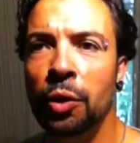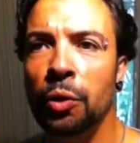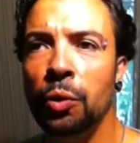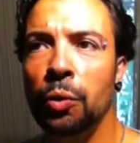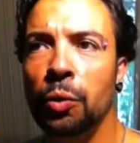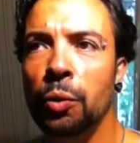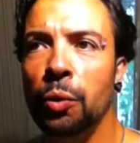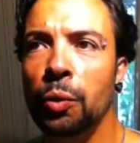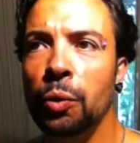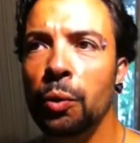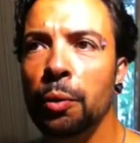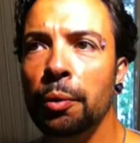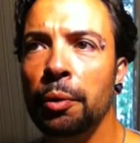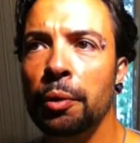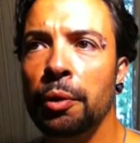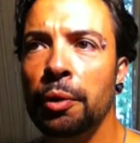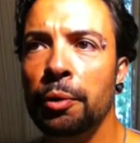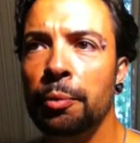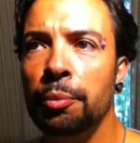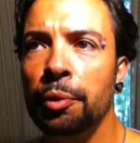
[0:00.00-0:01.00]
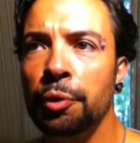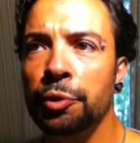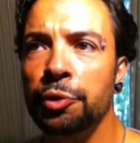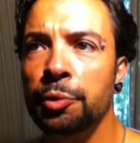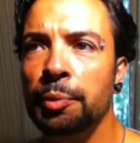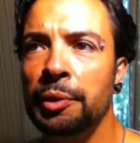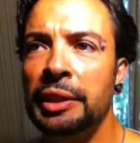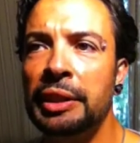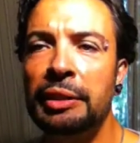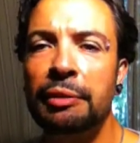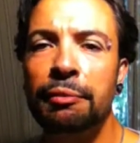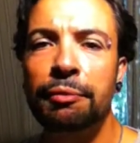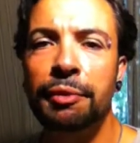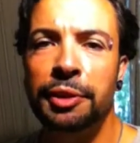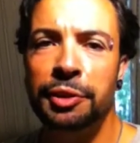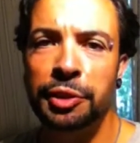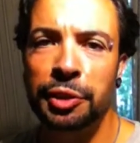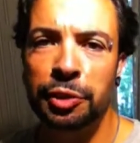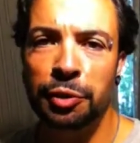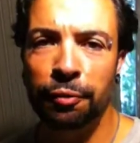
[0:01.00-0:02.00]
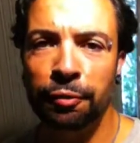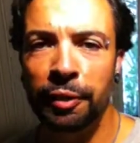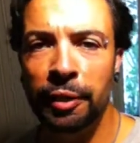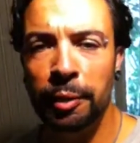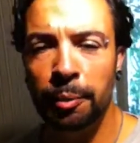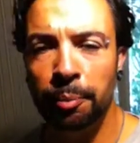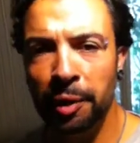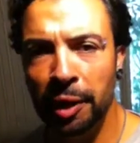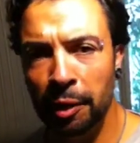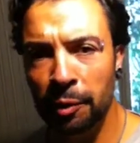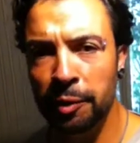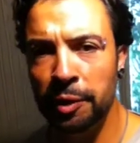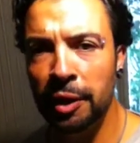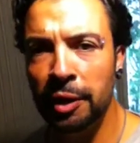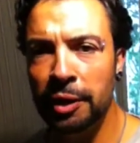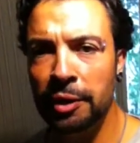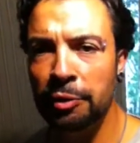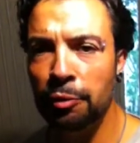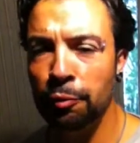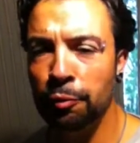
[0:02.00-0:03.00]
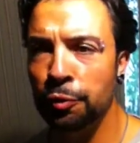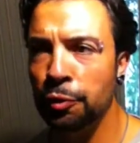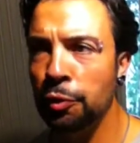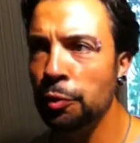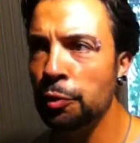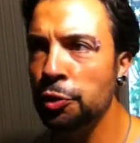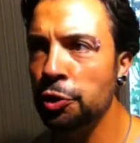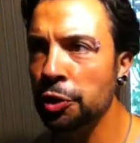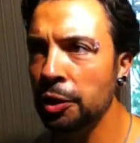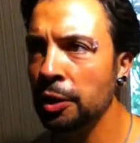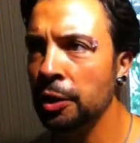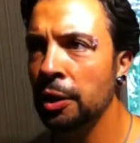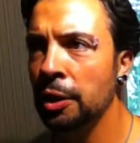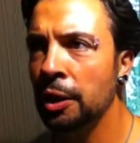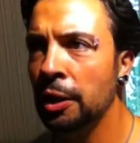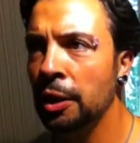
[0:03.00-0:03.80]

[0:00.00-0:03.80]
or possibly envisage a power cut in the future.